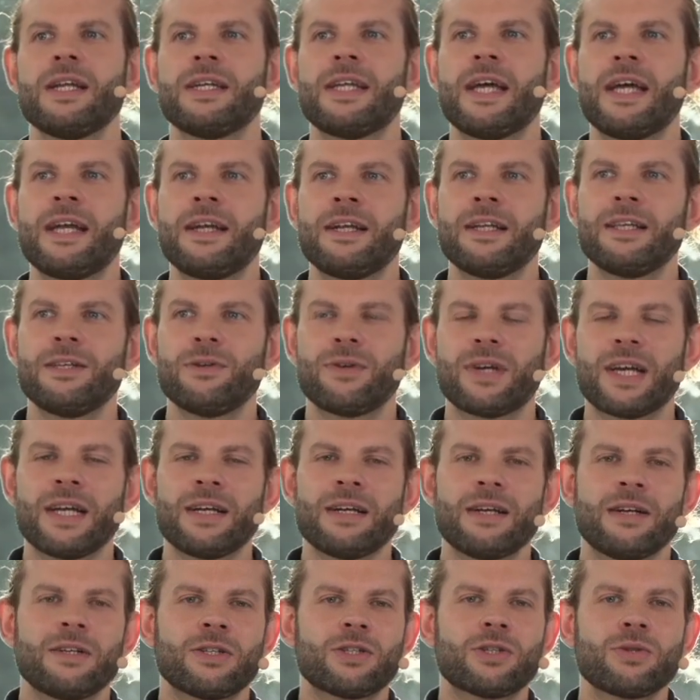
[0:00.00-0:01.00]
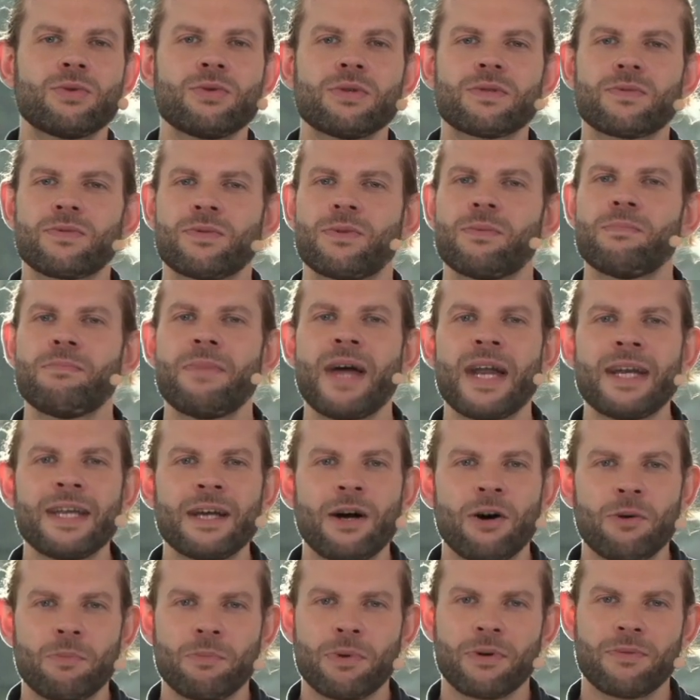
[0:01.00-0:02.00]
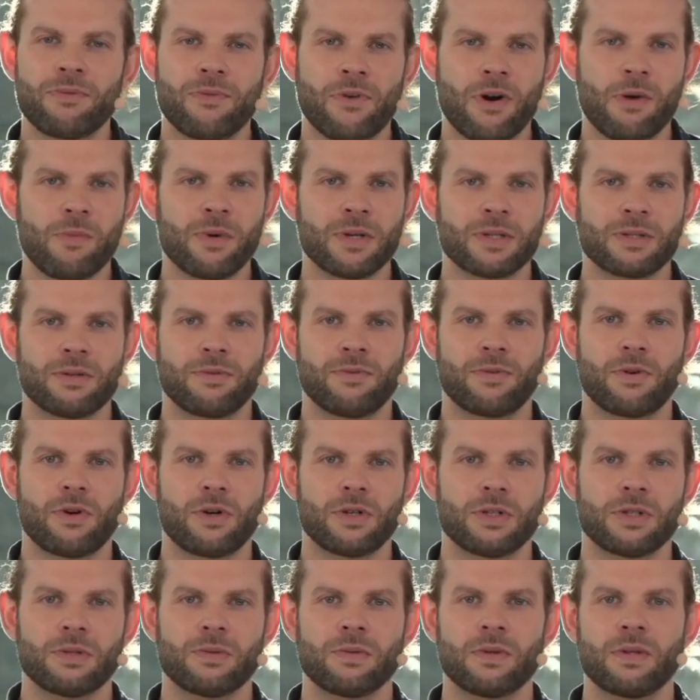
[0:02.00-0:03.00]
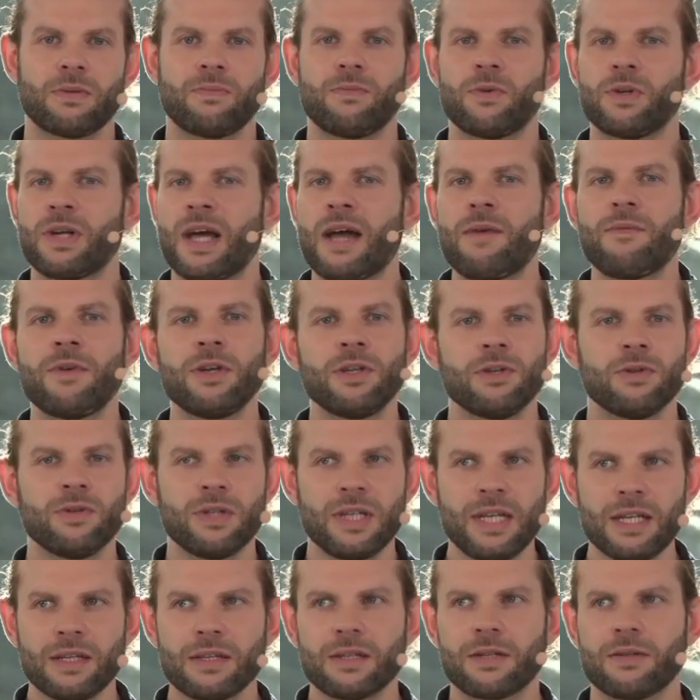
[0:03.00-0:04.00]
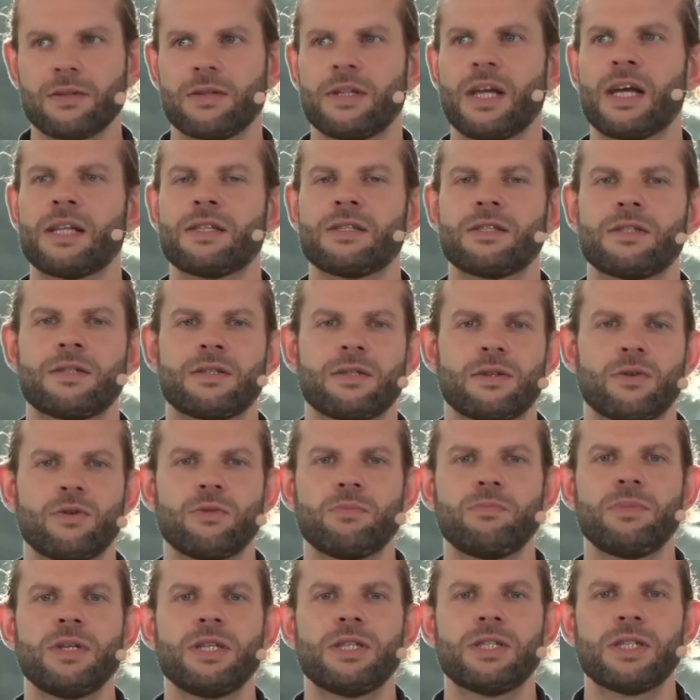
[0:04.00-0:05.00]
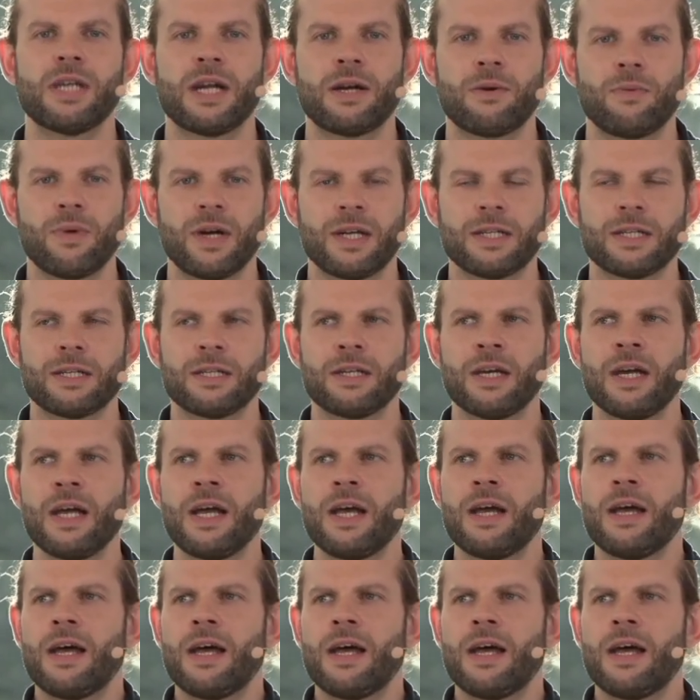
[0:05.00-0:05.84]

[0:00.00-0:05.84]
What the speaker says: Then you can choose for many output formats, of course. Whatever you need, that could be generated.